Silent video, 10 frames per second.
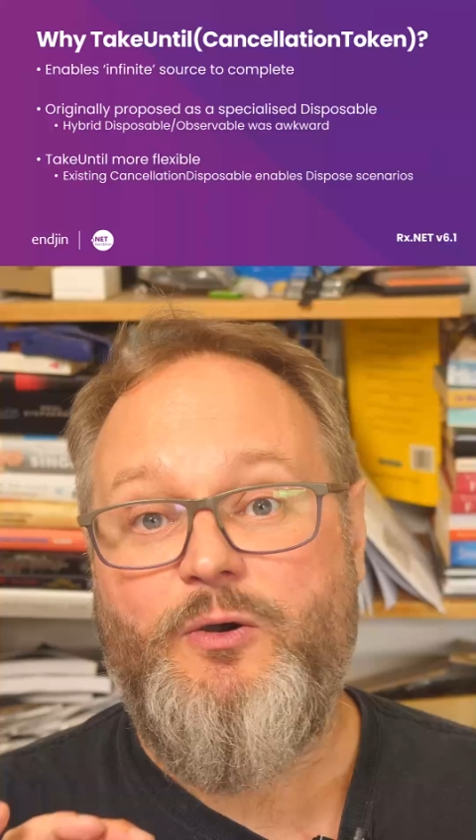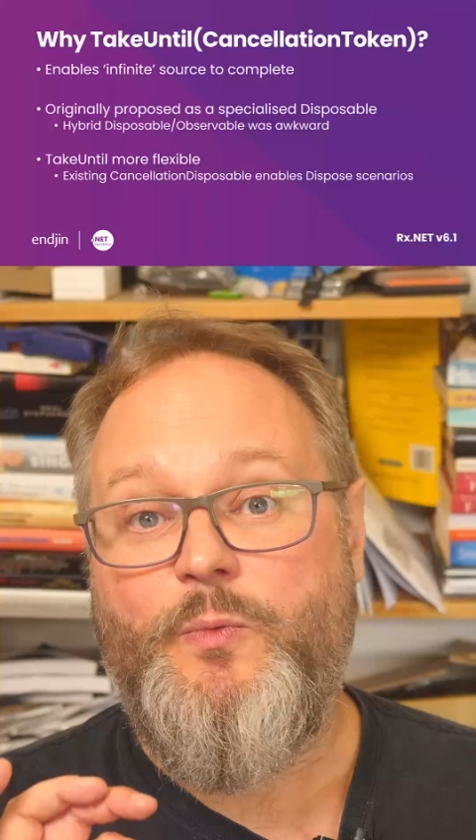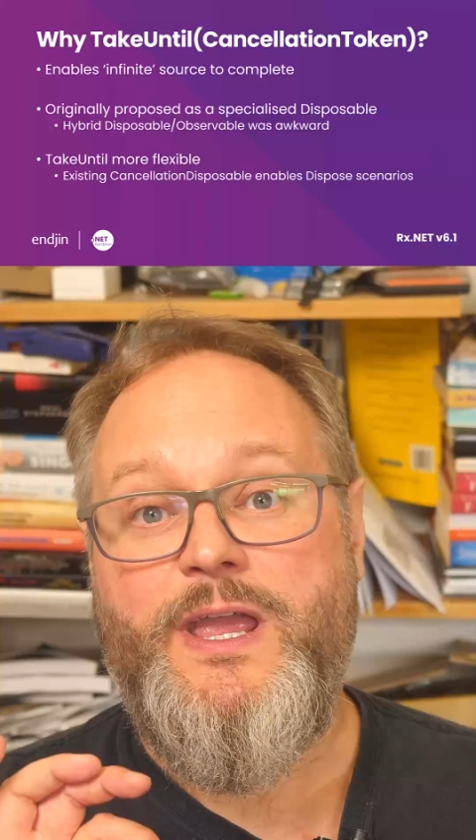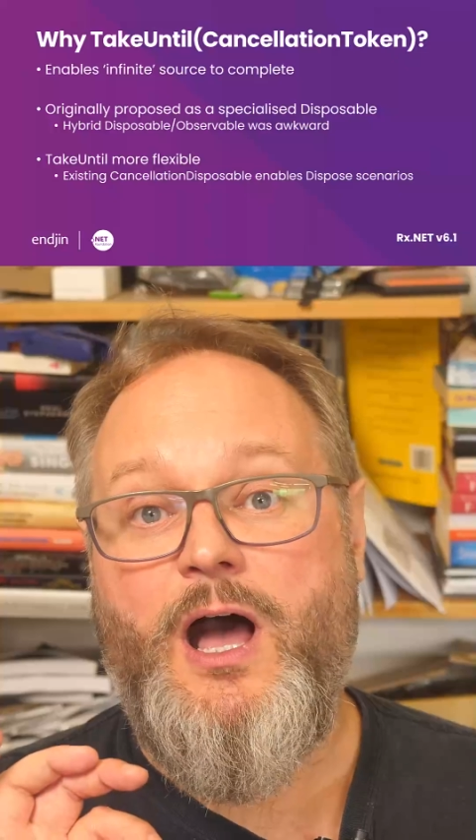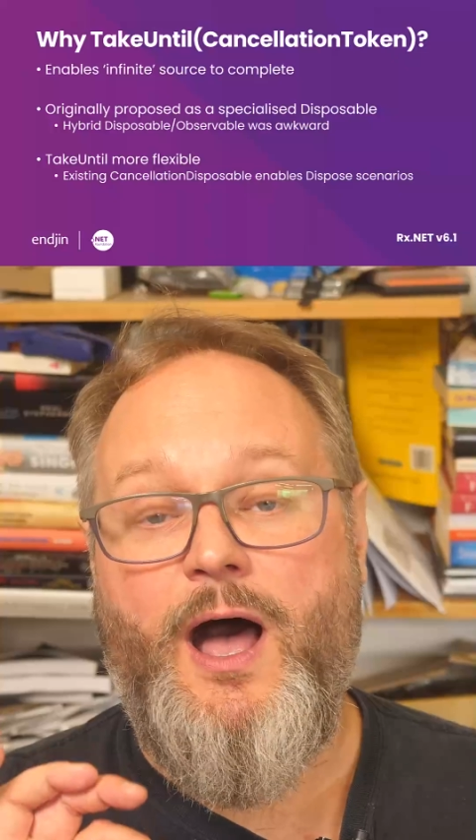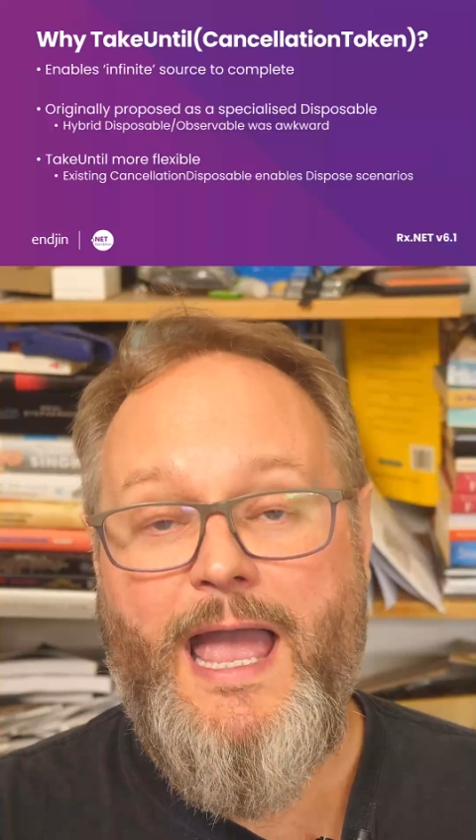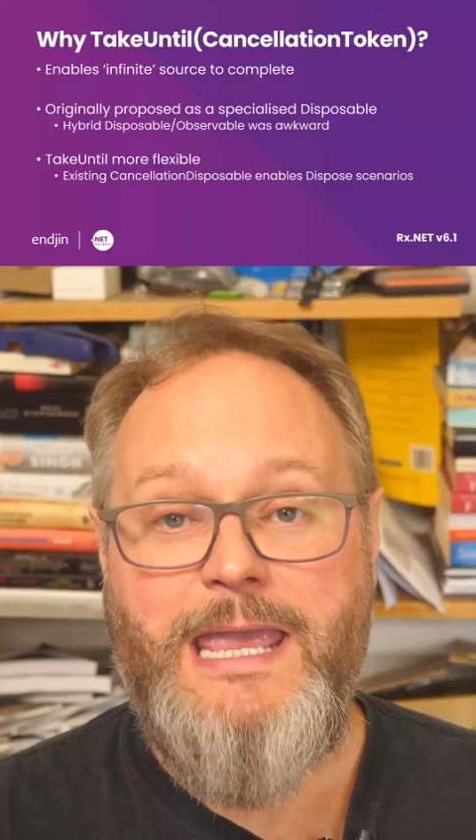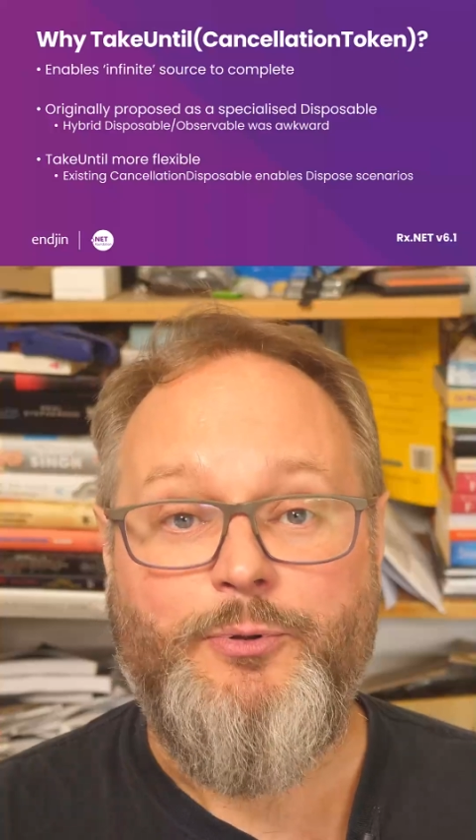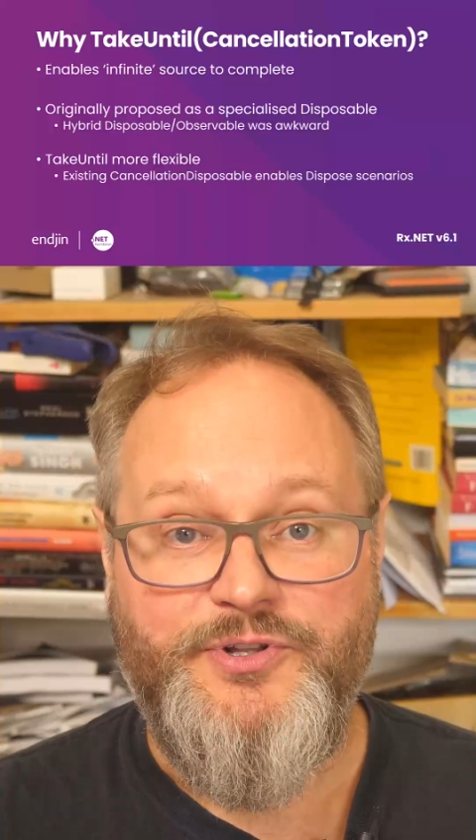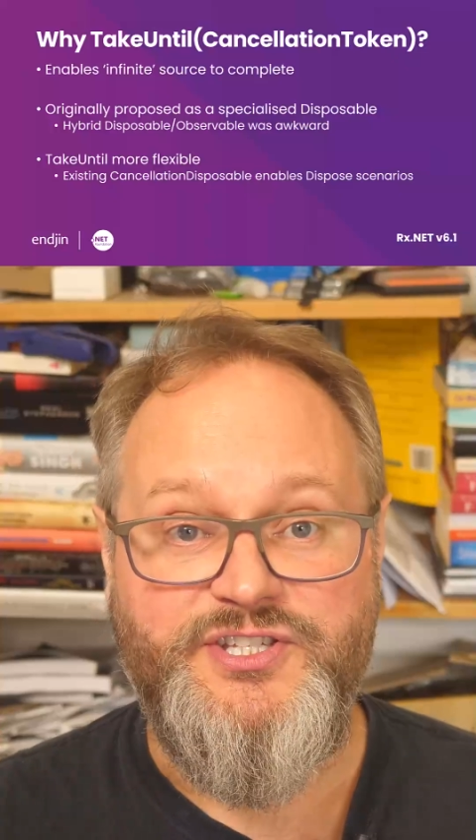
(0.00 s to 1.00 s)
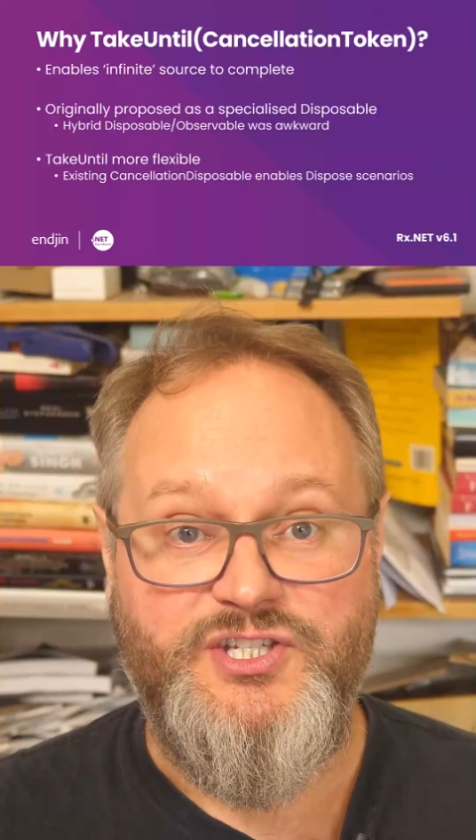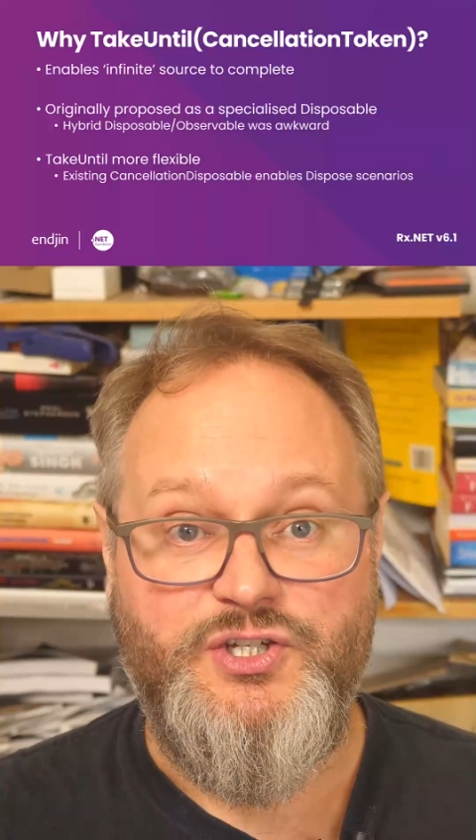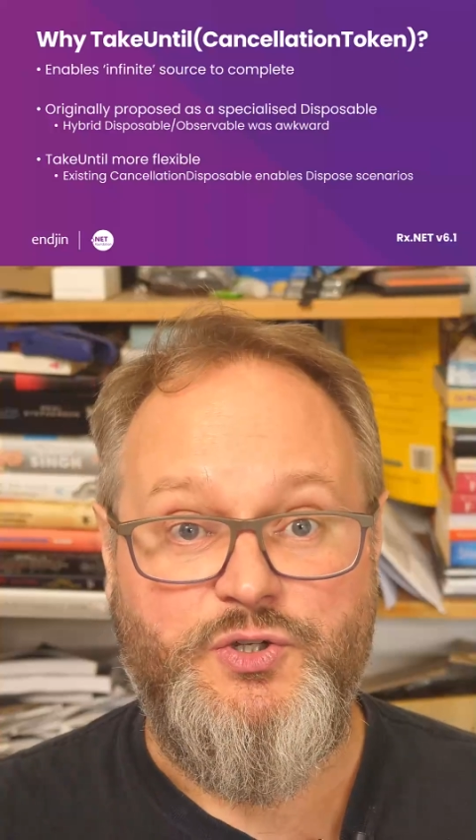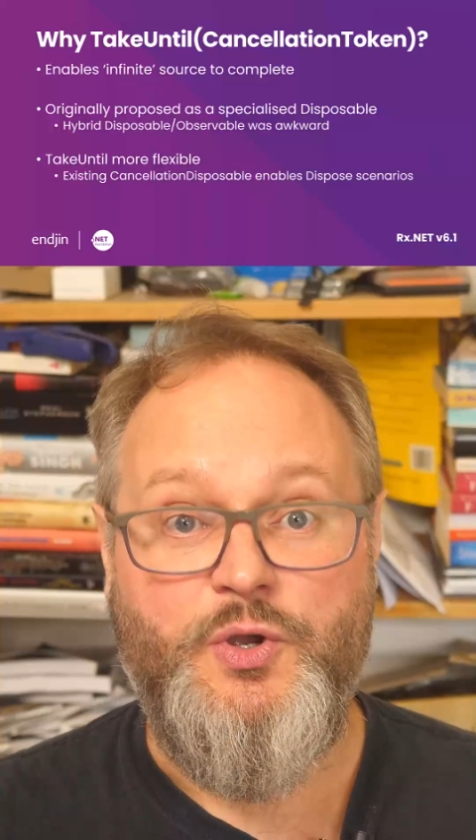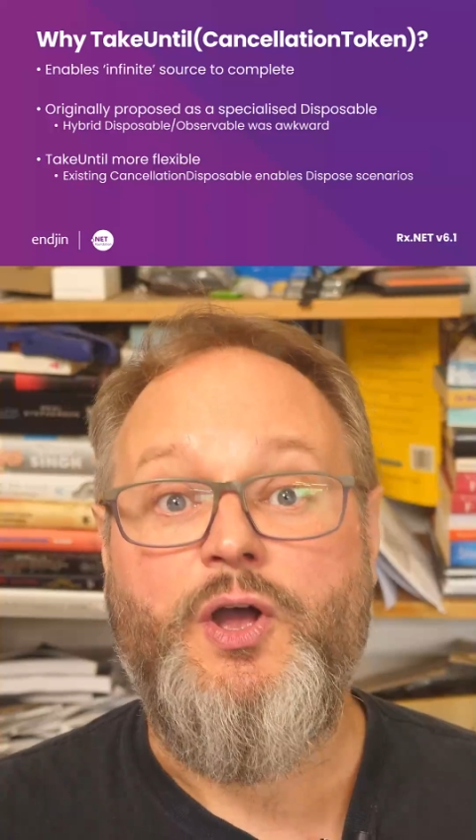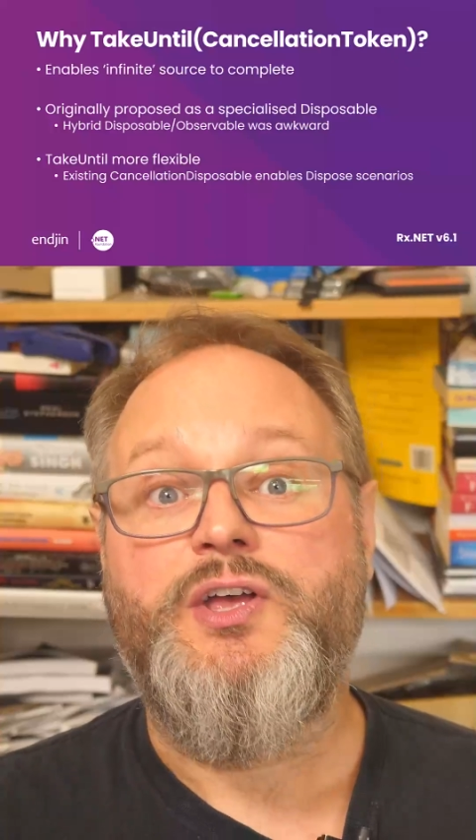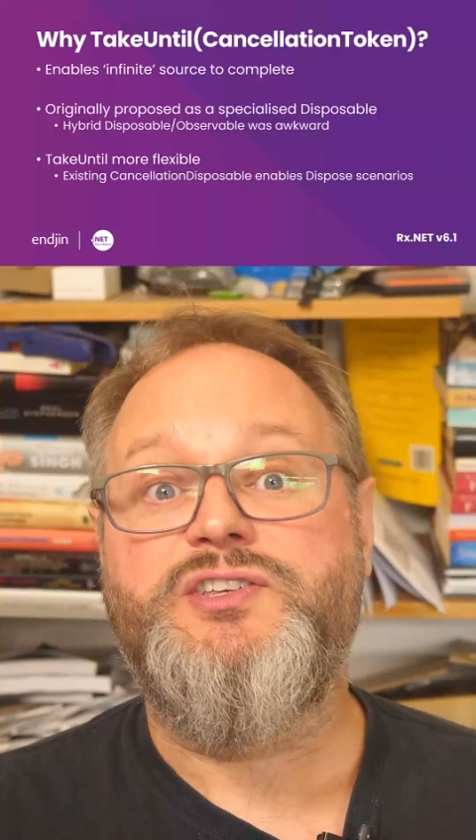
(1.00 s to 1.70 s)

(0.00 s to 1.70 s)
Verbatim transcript: we are able to